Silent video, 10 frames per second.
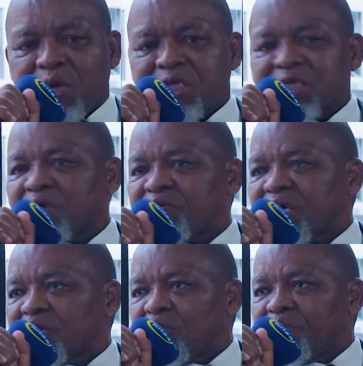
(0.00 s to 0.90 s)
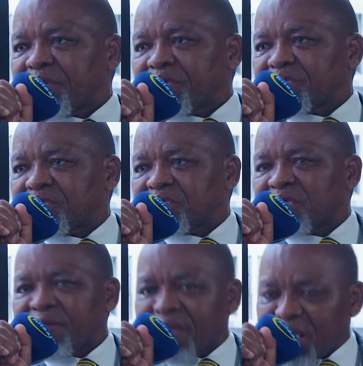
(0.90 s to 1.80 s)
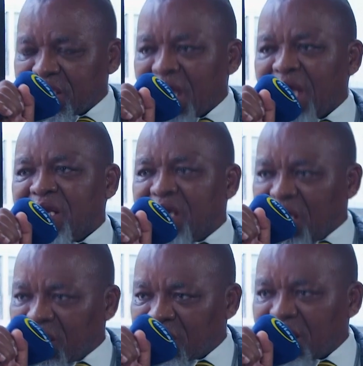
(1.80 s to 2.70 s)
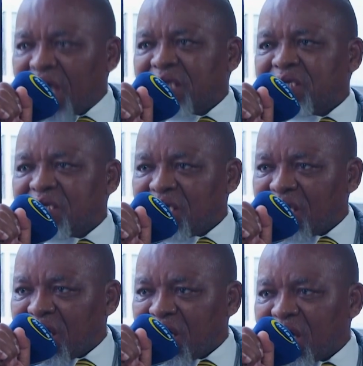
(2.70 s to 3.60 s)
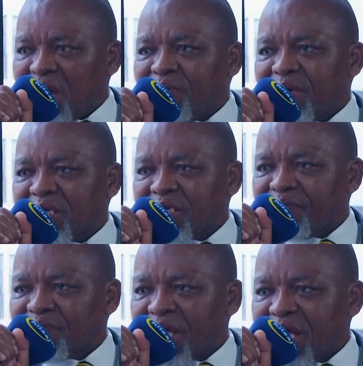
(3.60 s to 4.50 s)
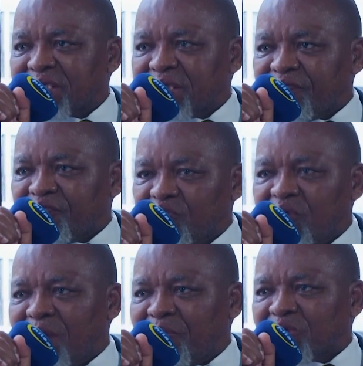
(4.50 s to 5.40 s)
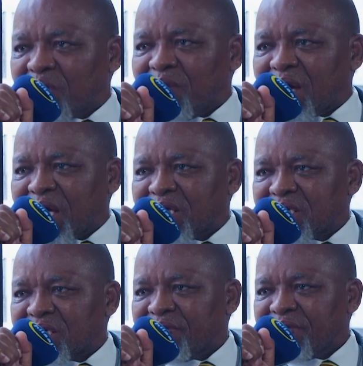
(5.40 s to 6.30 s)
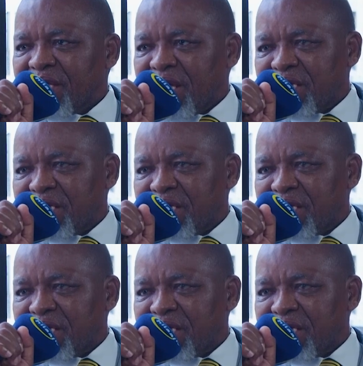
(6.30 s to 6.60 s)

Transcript: the South African operations. Mm. Then that company has a view about our country and is